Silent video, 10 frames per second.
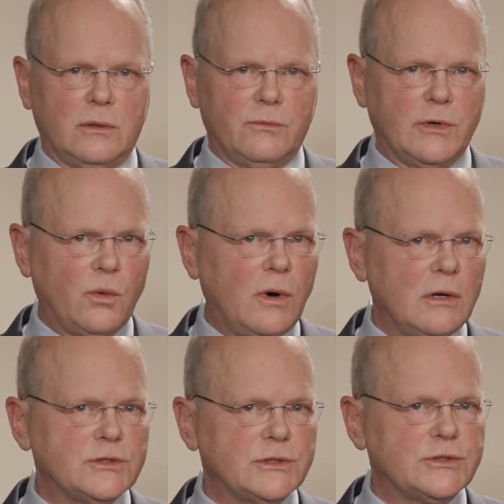
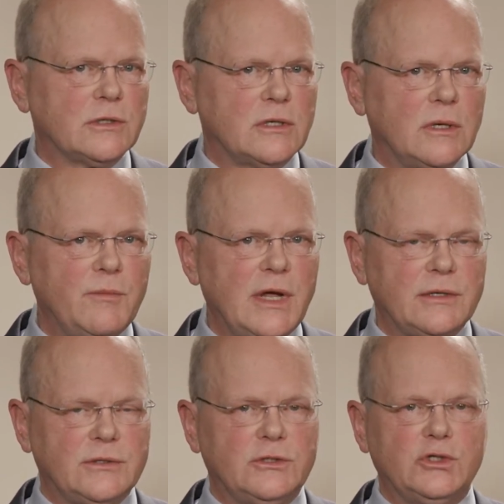requires us to
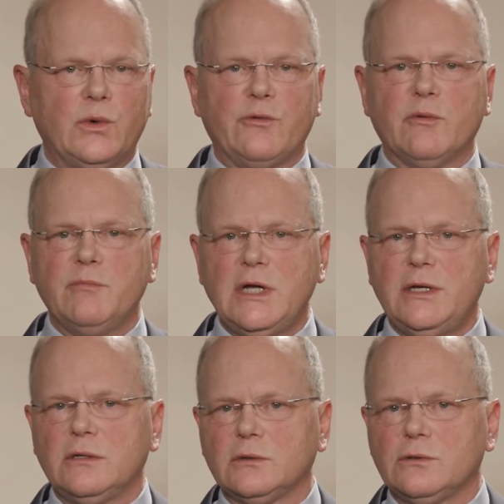commit to a
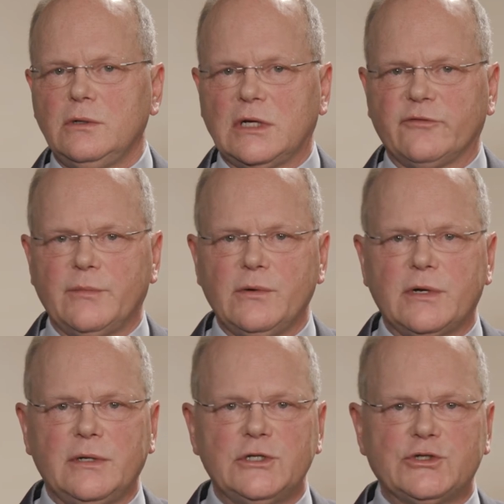remedial learning of
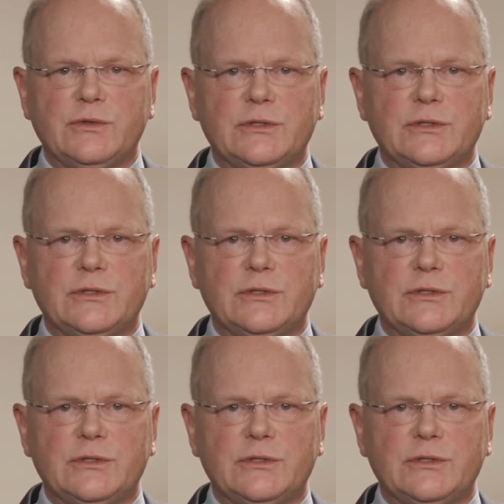American history,